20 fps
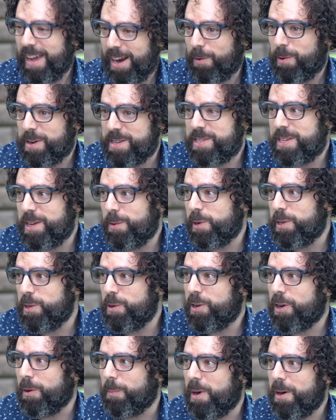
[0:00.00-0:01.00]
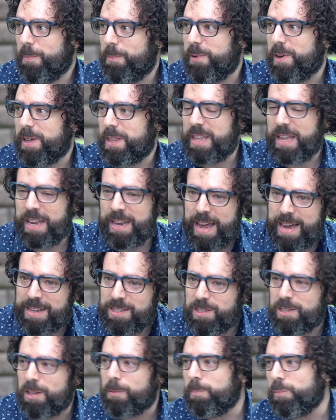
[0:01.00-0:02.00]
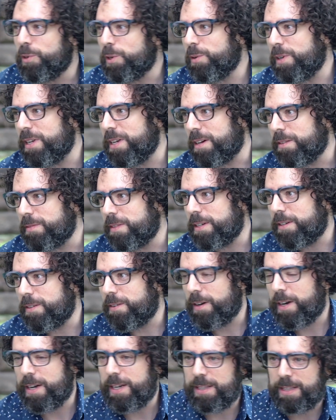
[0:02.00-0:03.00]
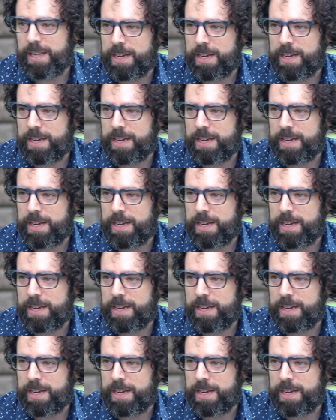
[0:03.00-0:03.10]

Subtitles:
And I want to see what you come up with. And that's the beauty of it, right?